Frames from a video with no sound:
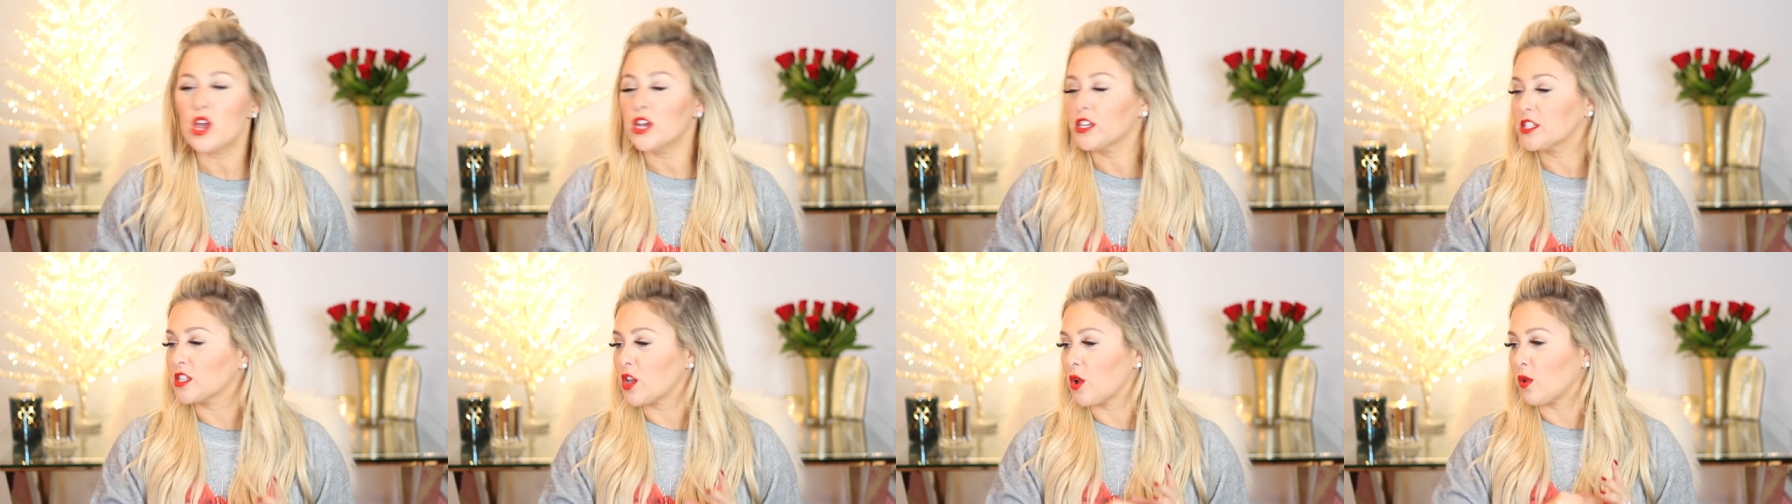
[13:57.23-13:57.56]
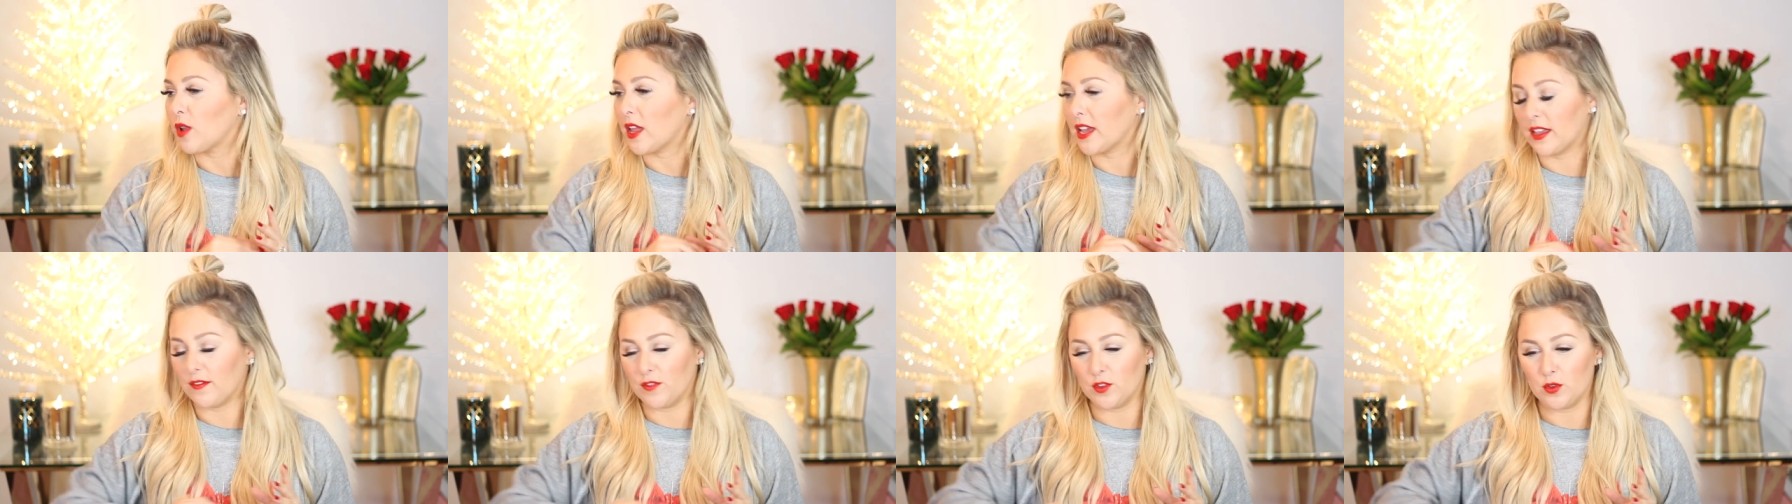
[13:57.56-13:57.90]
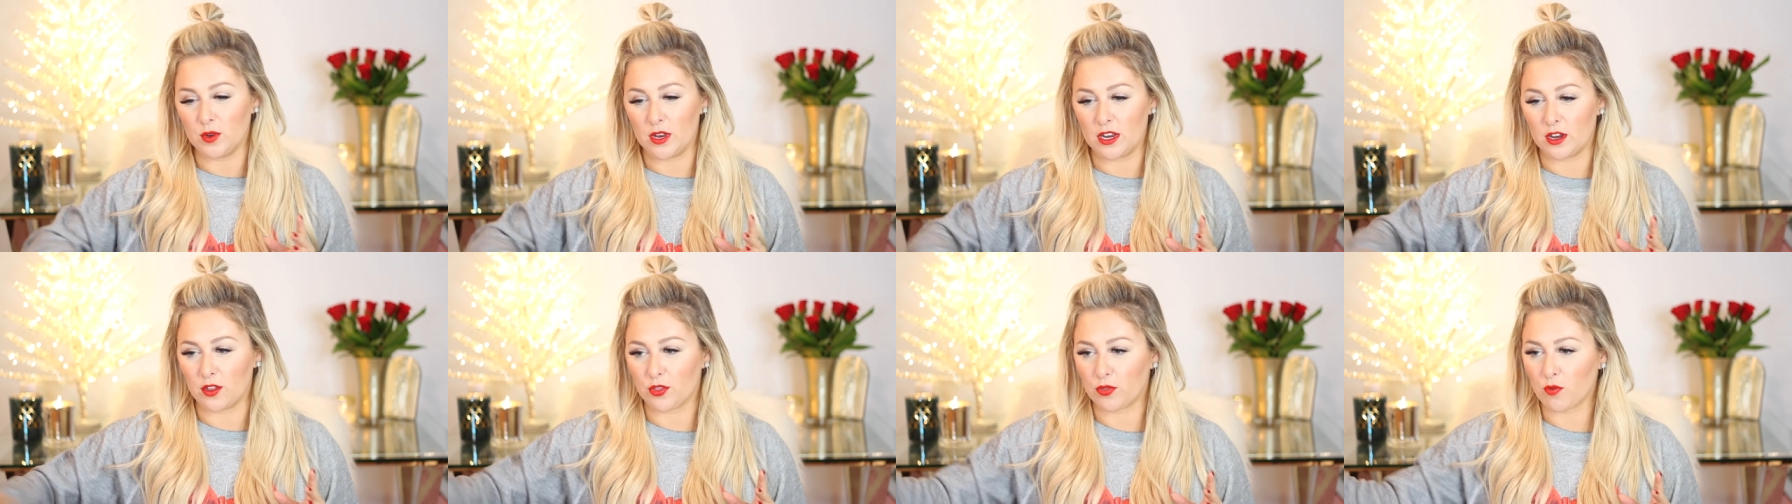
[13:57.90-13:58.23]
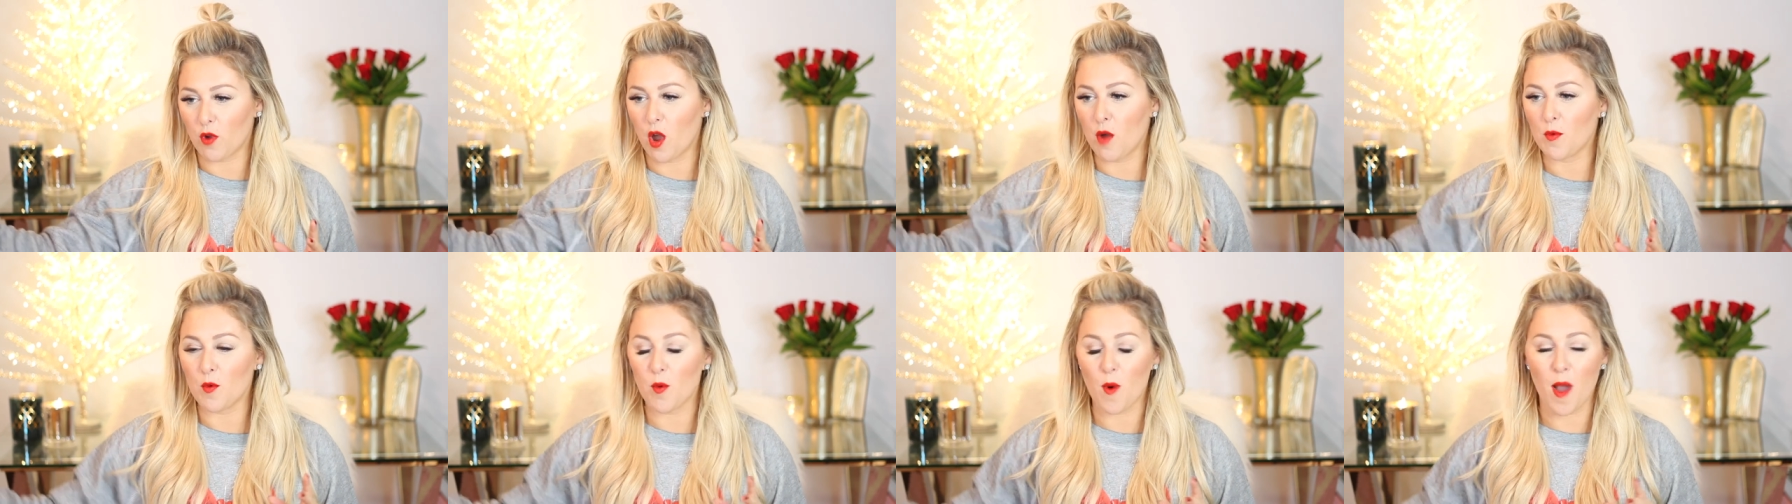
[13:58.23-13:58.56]
So like if you need to
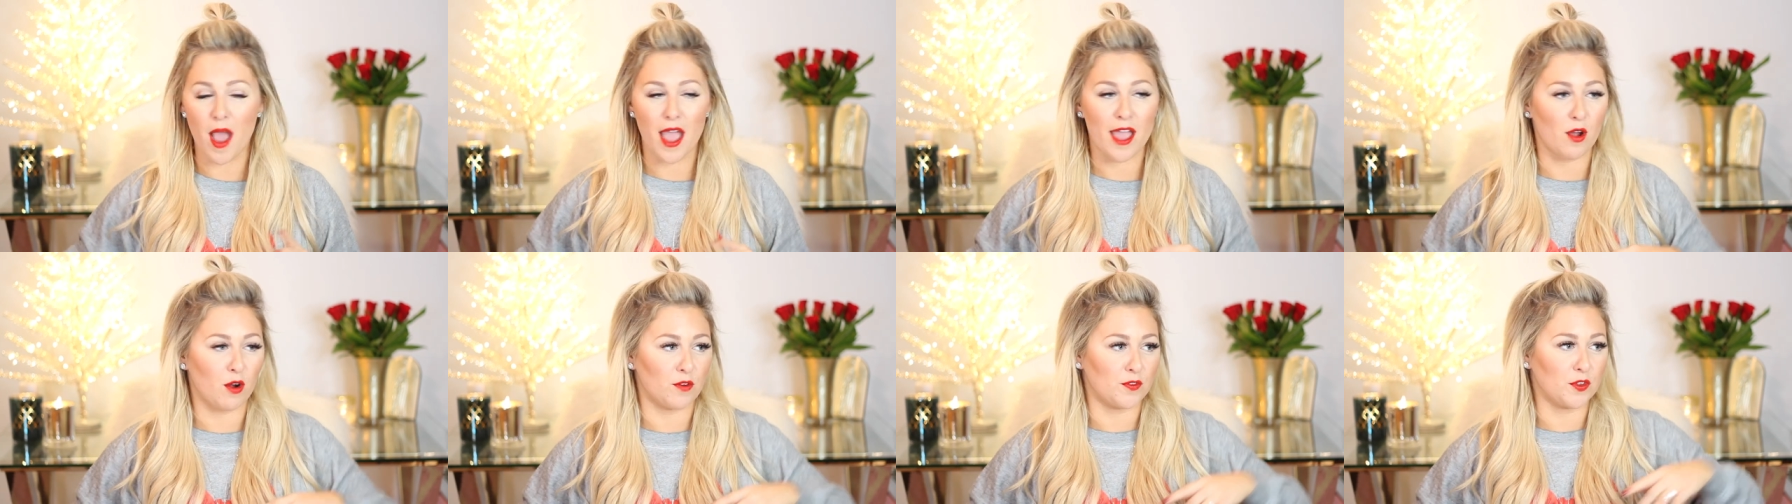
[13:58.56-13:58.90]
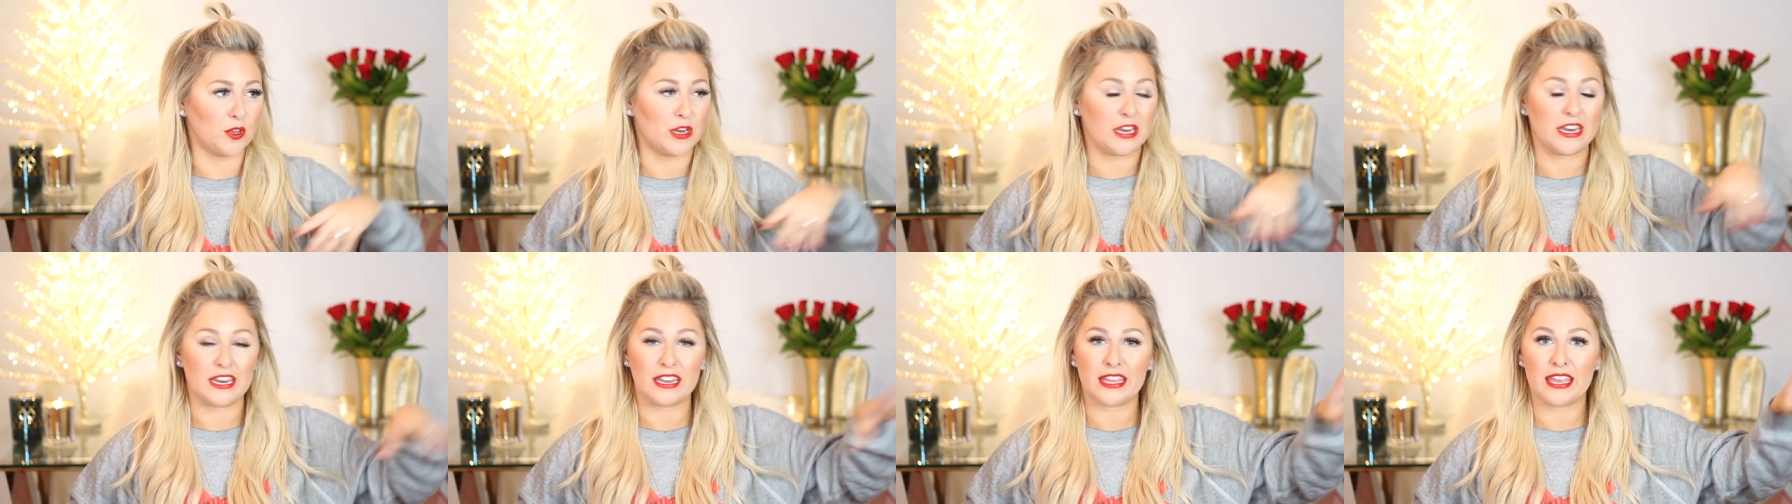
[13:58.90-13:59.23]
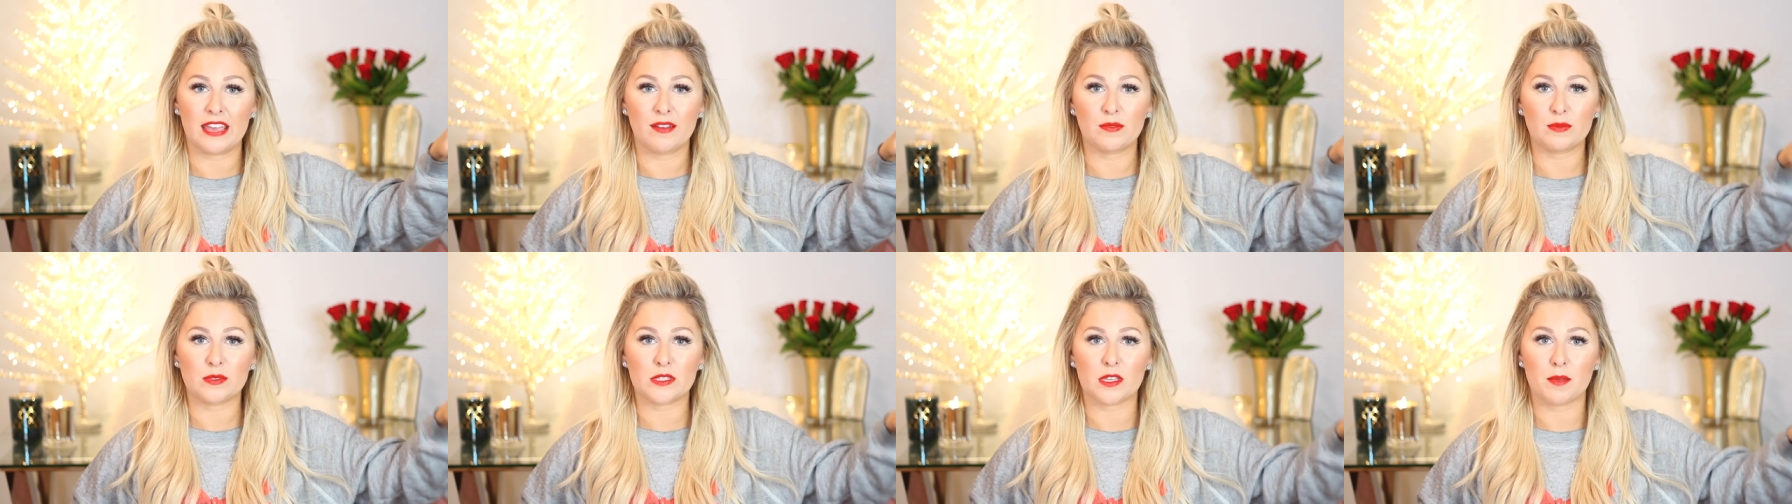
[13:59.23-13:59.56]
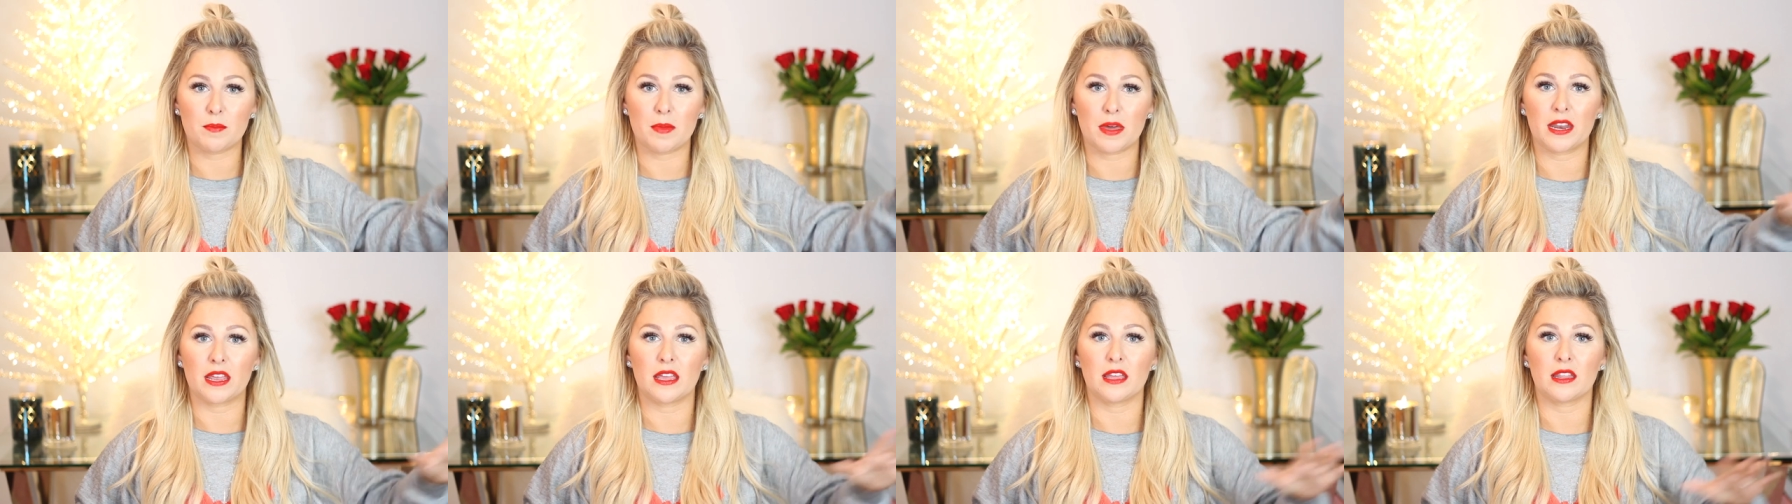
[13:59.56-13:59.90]
throw them away or if you need to give them
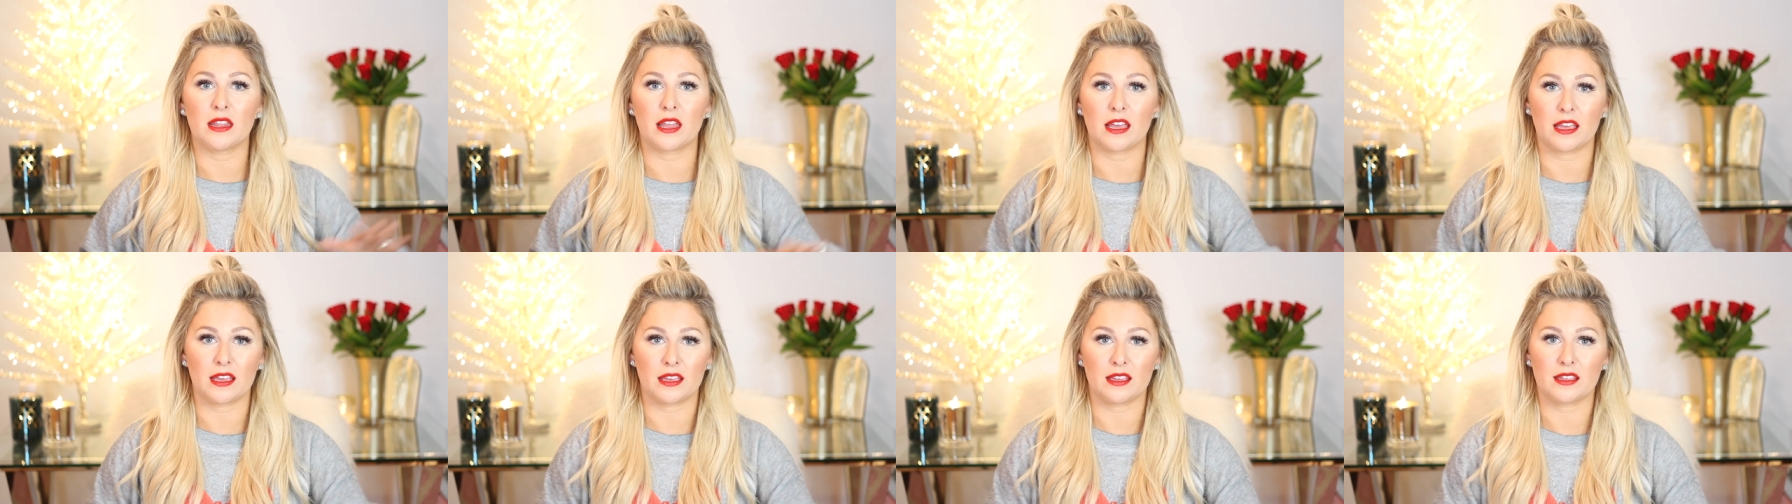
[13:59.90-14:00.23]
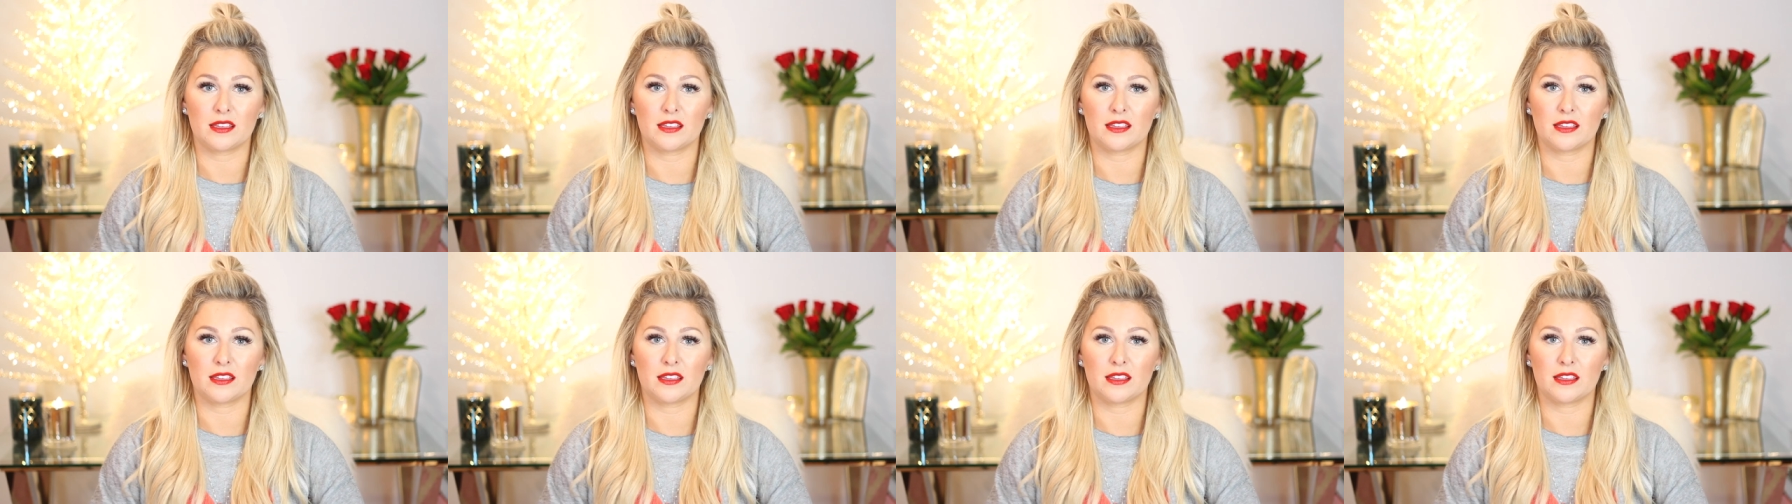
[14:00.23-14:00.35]
somebody, like,